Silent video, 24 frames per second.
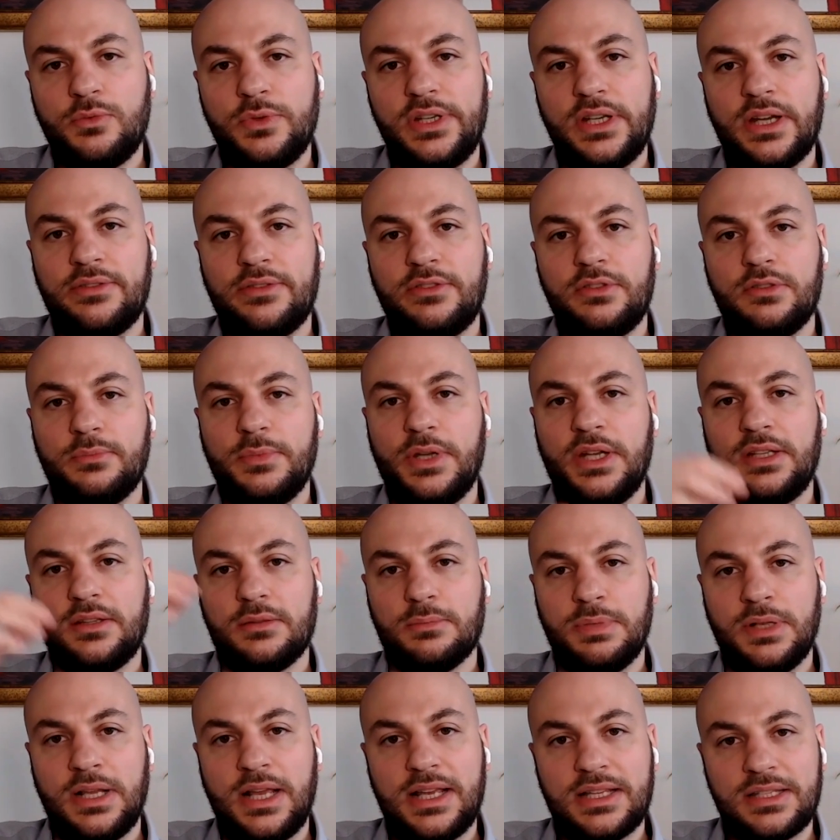we have to make
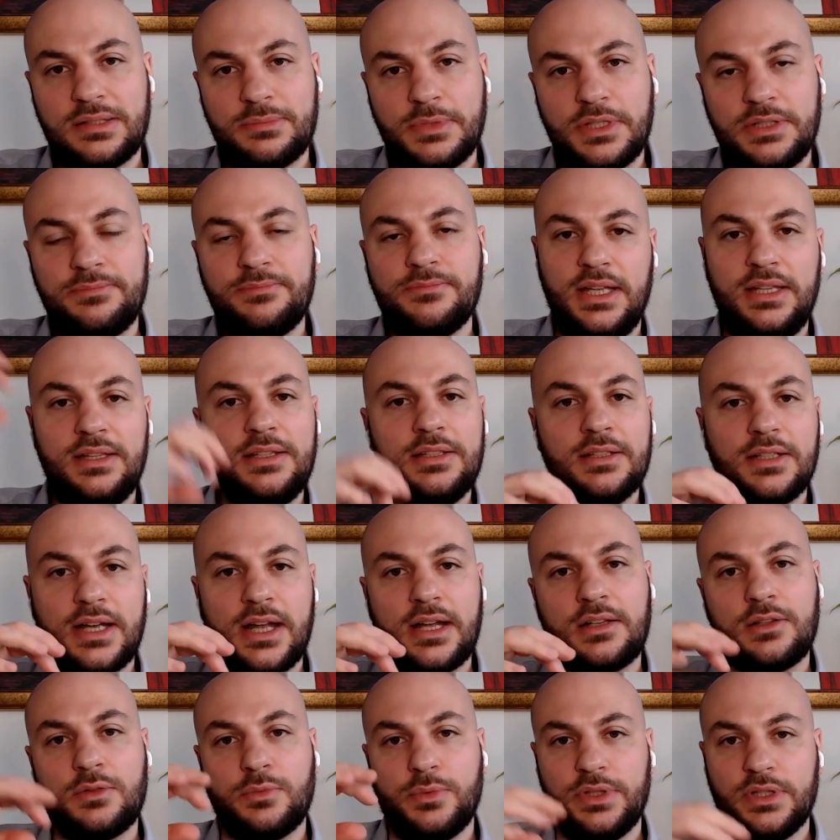the plasma
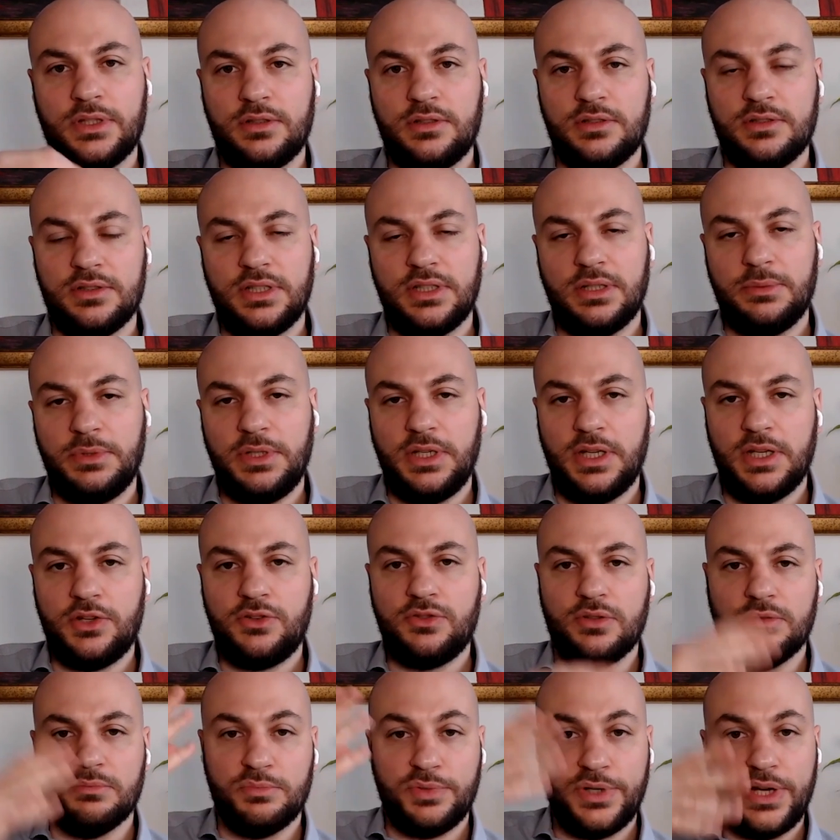interact with the contamination,